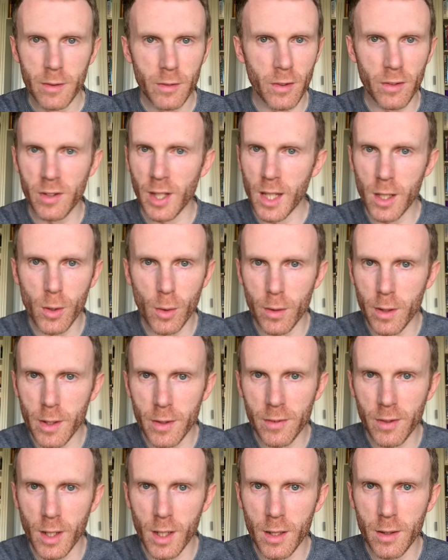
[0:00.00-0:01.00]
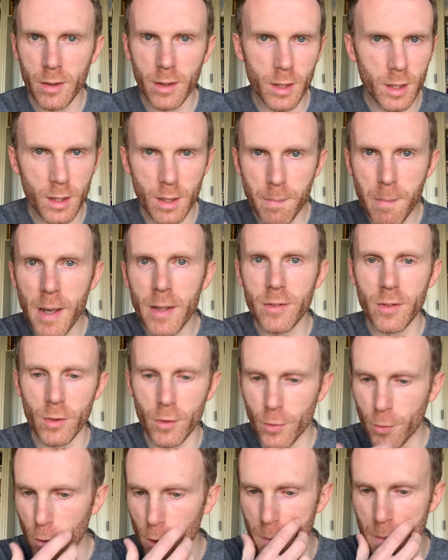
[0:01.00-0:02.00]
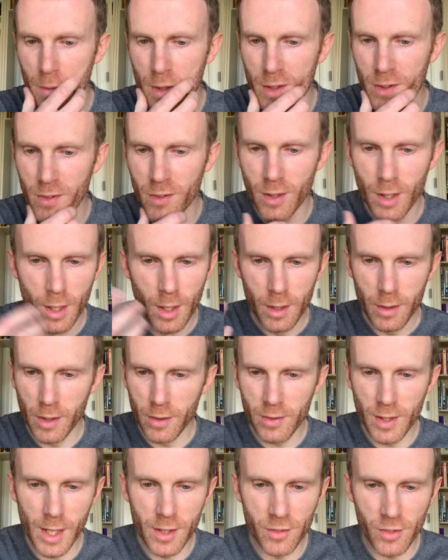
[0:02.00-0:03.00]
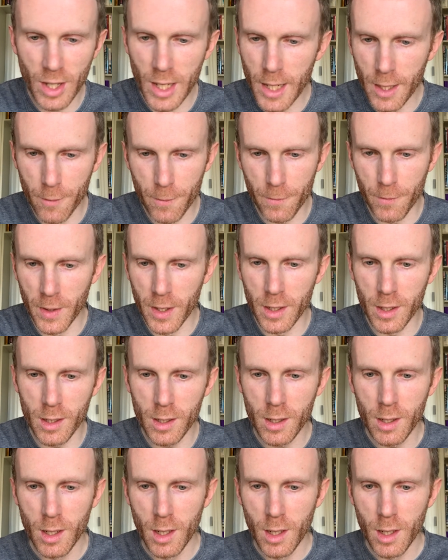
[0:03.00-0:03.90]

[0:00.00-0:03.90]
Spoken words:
take all this in, the message from this angelic figure,